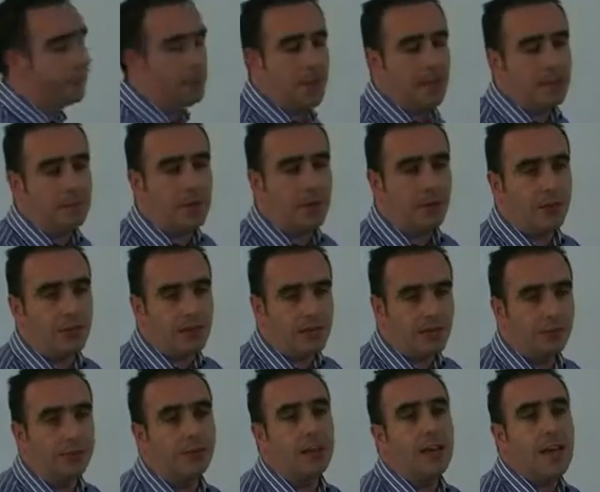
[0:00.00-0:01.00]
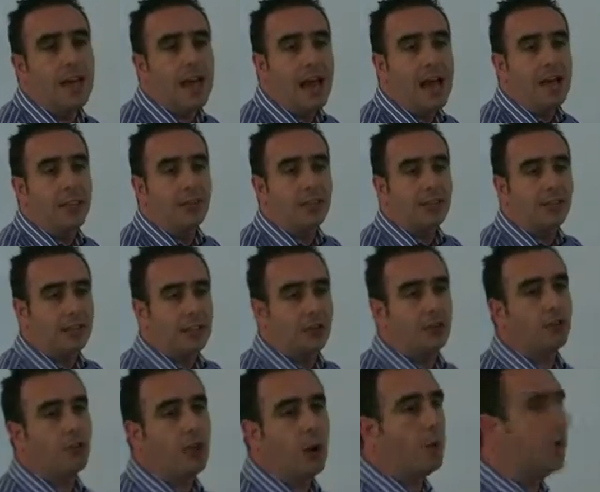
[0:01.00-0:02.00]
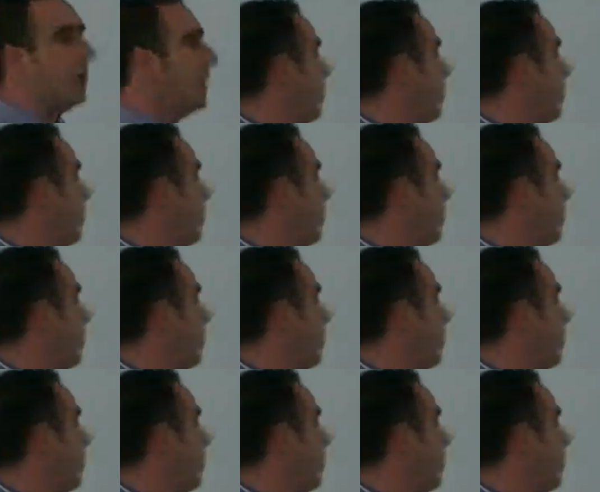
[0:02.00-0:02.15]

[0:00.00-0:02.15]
the main method is and the signature that we